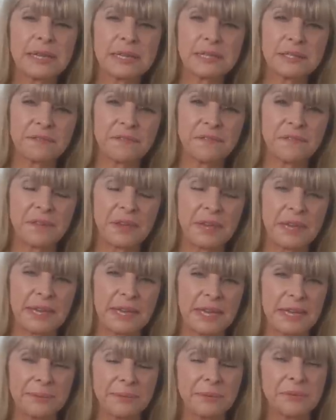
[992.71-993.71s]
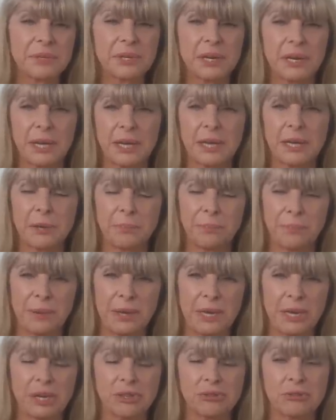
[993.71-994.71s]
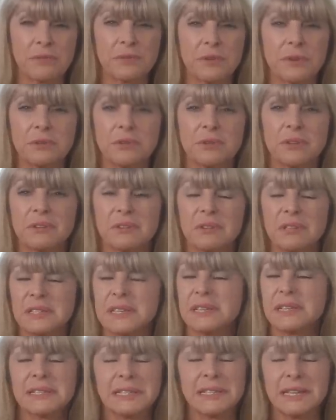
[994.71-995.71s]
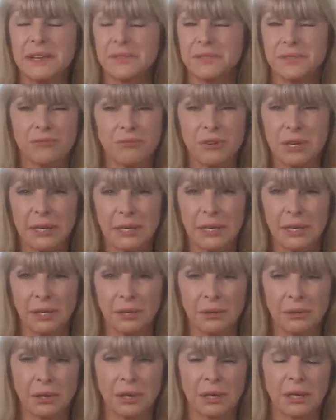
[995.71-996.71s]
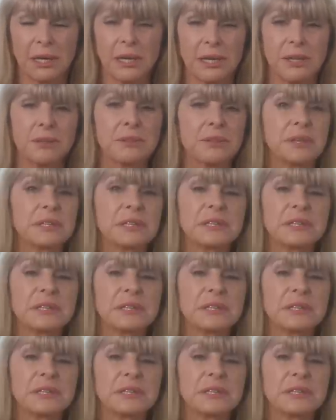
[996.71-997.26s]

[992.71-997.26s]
That is fake. Getting people to like a picture of you that doesn't even really look like you,